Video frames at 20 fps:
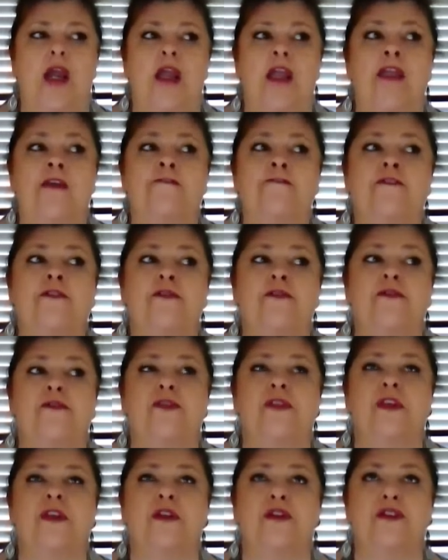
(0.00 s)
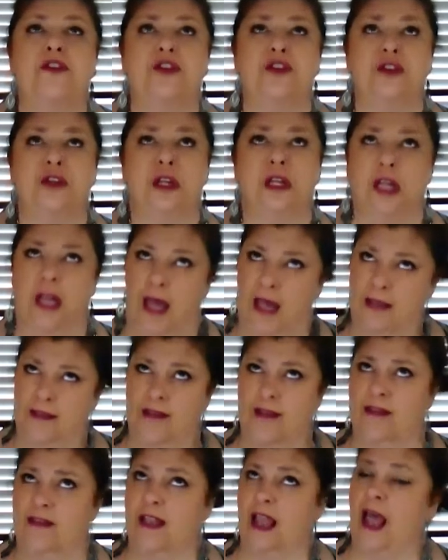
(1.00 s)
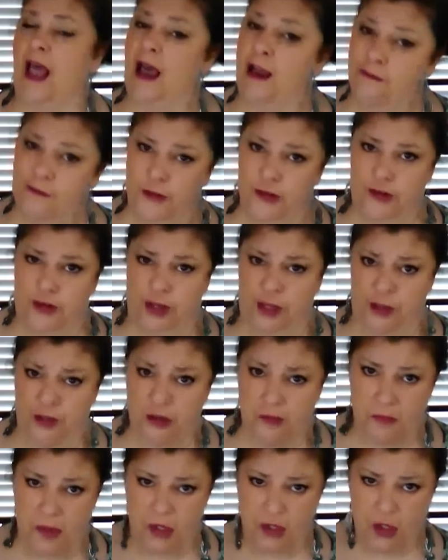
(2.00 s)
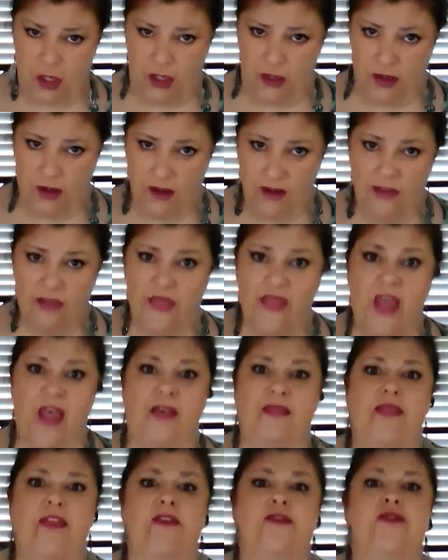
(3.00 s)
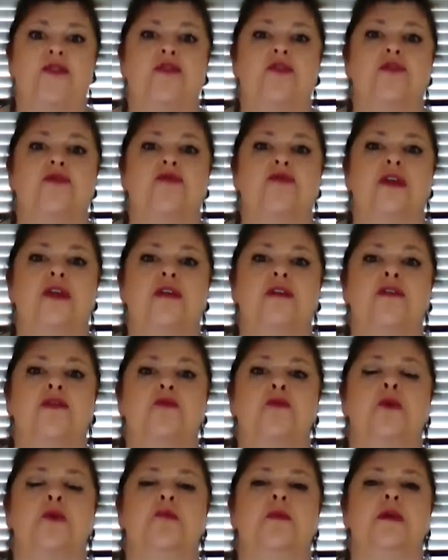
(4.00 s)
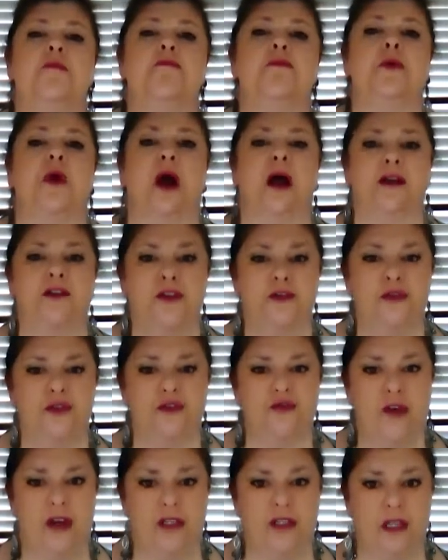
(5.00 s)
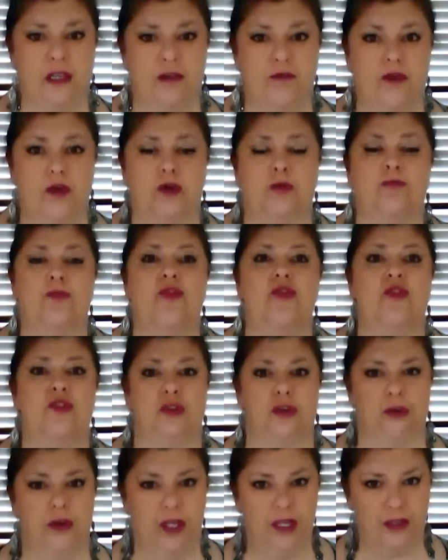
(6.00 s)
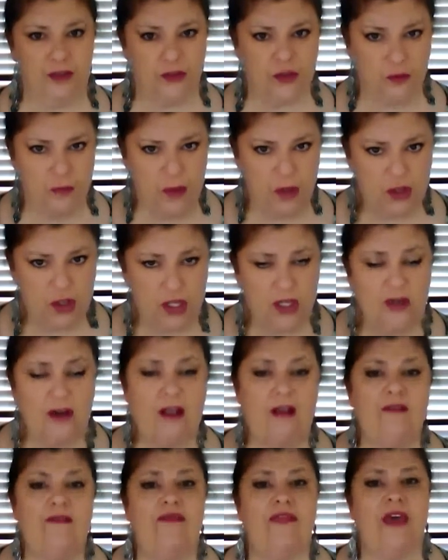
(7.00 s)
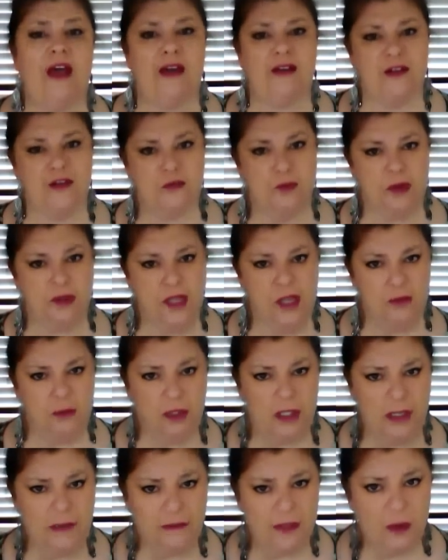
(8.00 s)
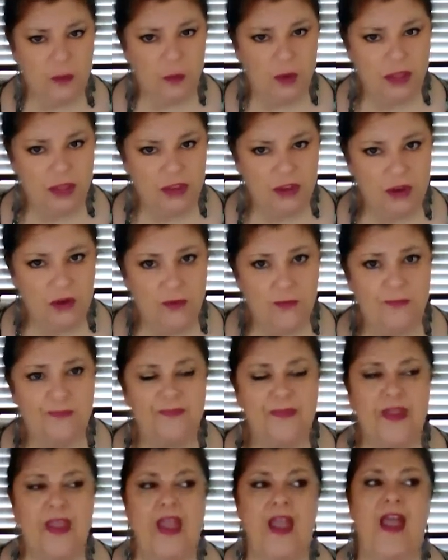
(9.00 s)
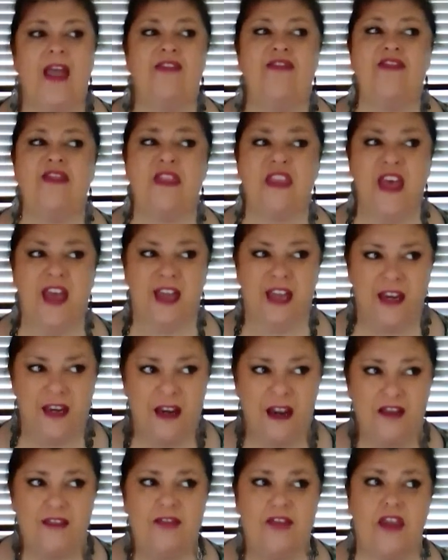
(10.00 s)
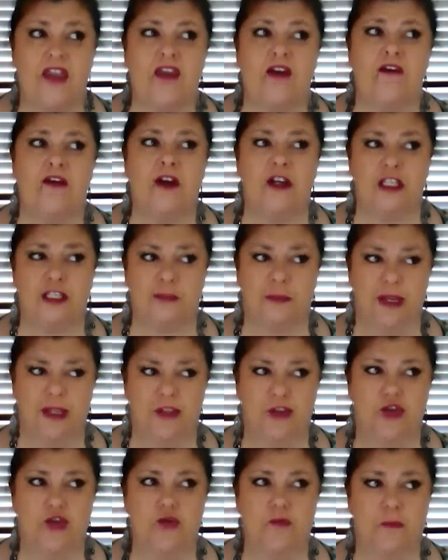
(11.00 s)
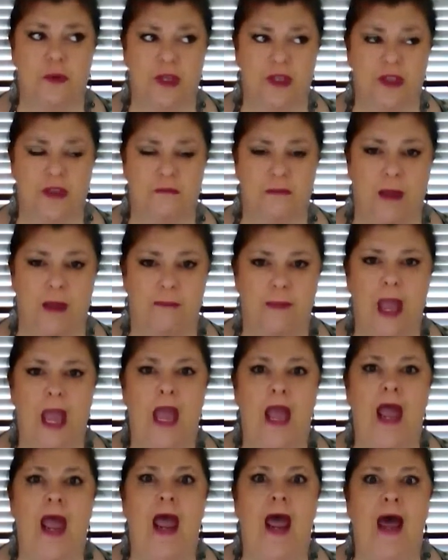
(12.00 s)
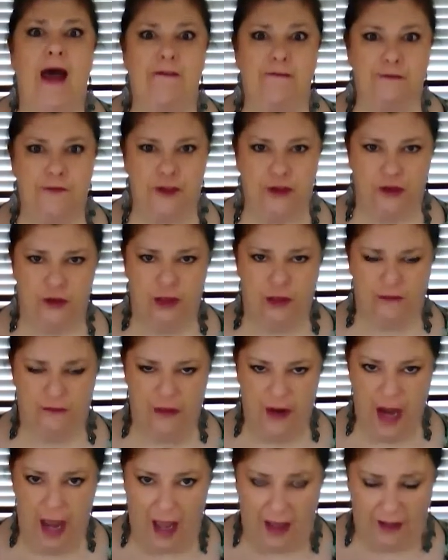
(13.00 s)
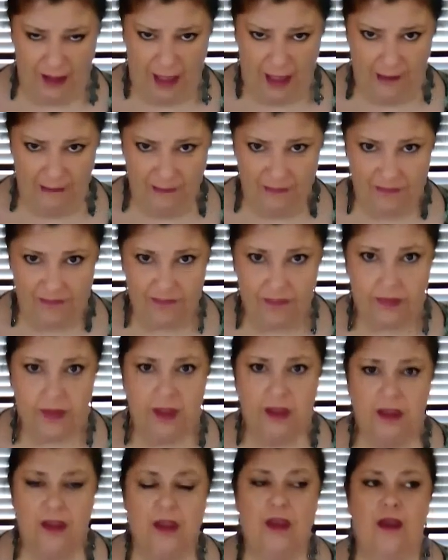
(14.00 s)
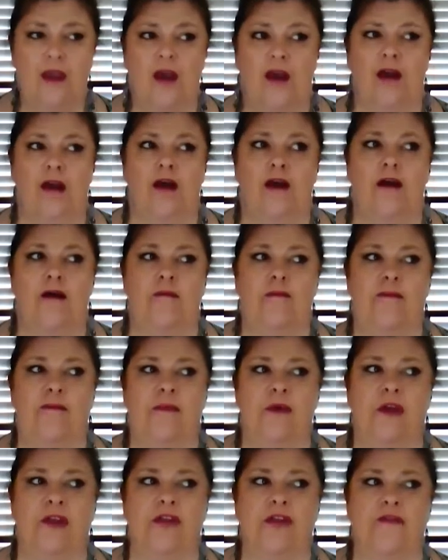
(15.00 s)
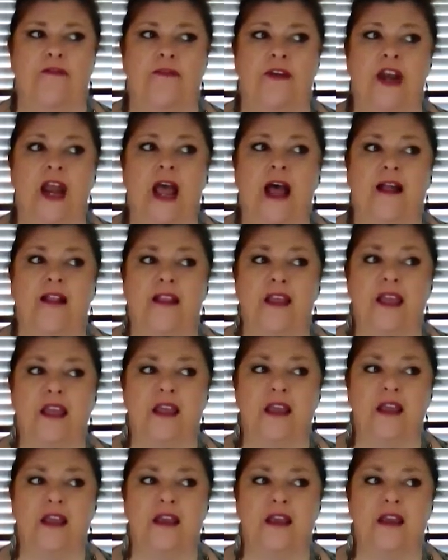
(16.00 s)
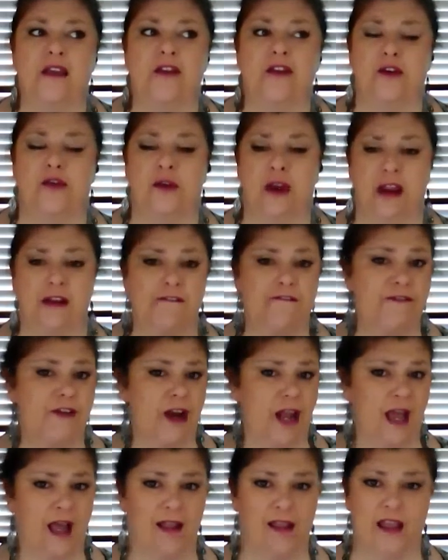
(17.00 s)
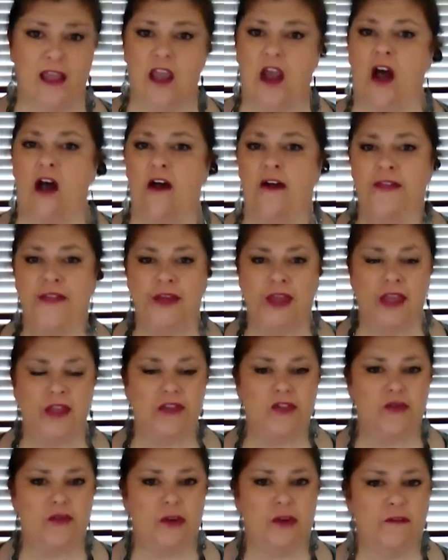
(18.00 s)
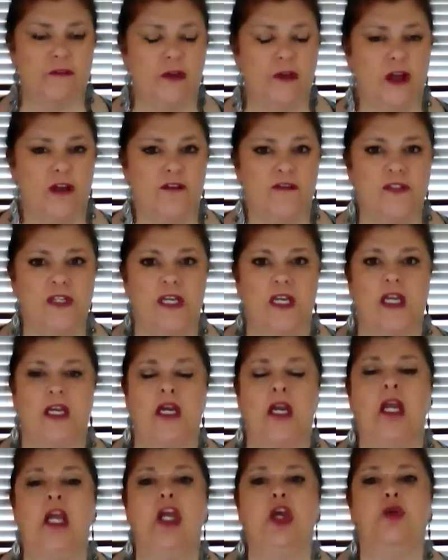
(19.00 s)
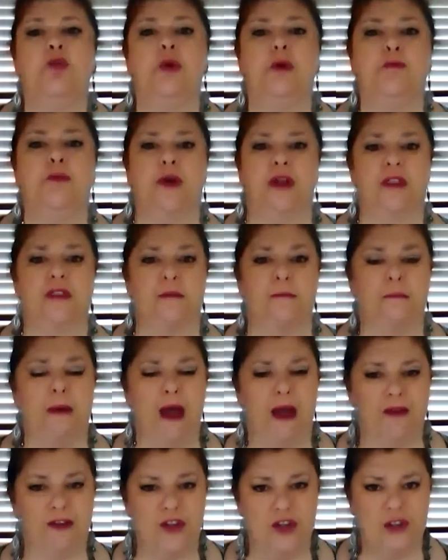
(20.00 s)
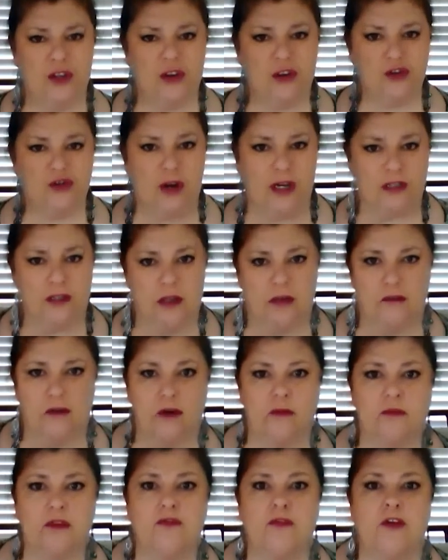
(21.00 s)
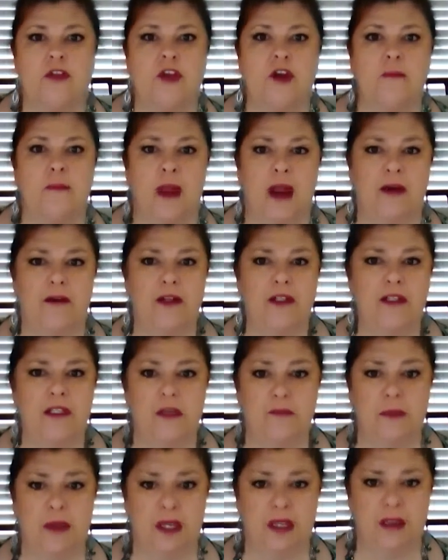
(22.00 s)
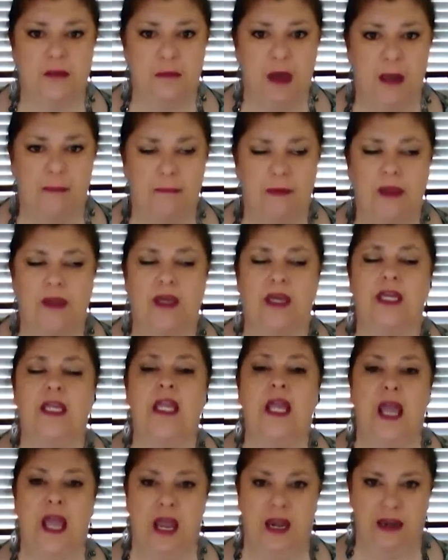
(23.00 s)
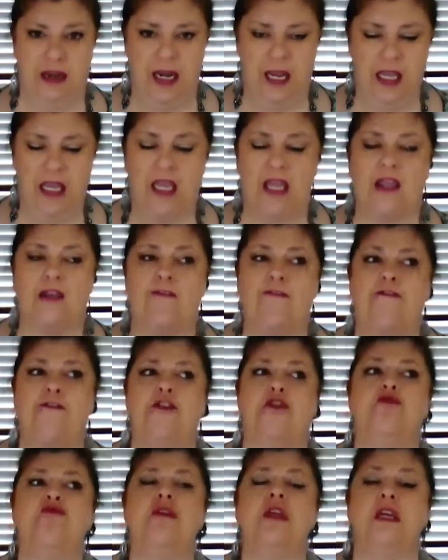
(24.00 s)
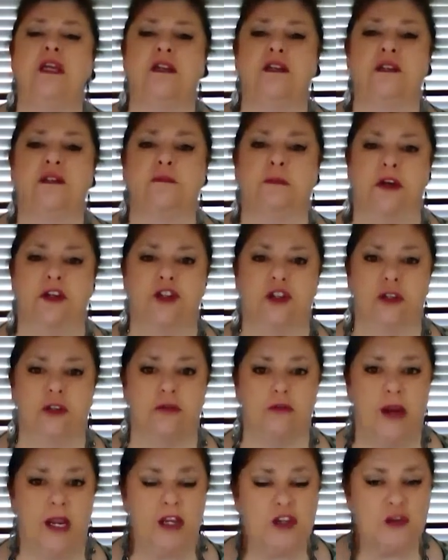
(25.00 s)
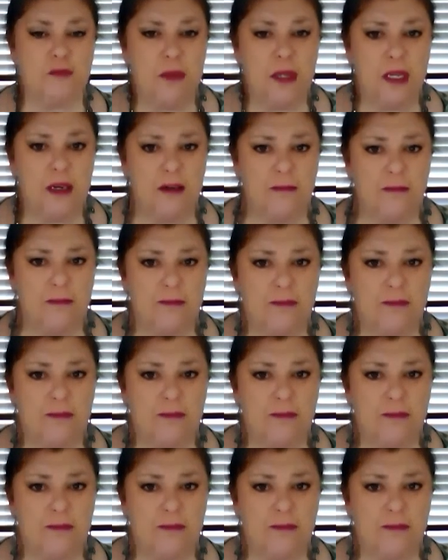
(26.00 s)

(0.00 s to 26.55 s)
If the class is after intermission, then the students will be brought to the dressing rooms during intermission. That is when they will leave them with you, and then they are expected to pick up after the finale. The grand finale, all the kids are involved in. We bring them back to their dressing rooms for their parents to pick them up. Again, if you need a special arrangement,